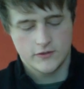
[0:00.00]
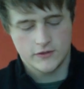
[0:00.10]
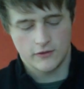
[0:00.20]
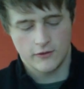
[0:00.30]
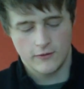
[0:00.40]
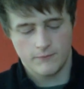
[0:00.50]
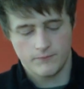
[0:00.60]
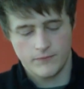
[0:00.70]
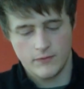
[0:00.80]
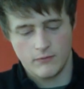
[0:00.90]
So
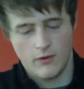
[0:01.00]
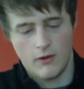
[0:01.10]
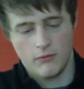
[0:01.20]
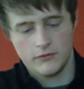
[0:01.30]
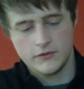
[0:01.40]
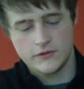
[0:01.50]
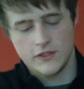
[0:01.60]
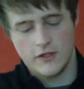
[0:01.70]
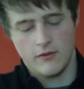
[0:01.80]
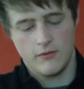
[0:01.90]
what I want
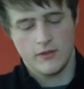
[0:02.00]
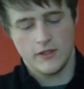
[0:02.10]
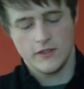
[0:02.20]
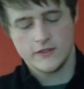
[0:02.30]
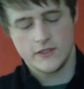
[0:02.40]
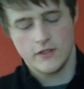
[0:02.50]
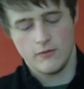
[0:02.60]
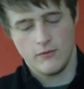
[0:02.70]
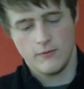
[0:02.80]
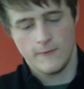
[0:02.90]
to do is do